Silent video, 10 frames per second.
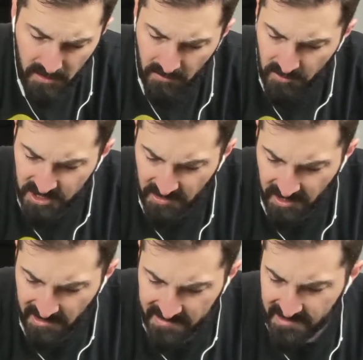which you
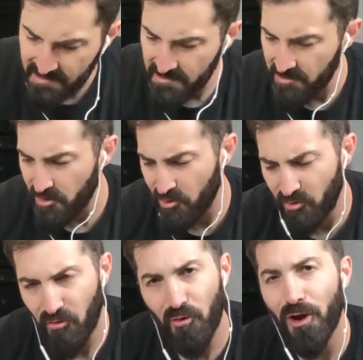can't see.
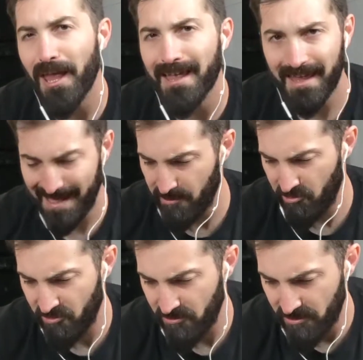Great
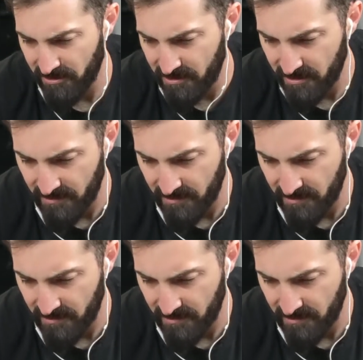camera work.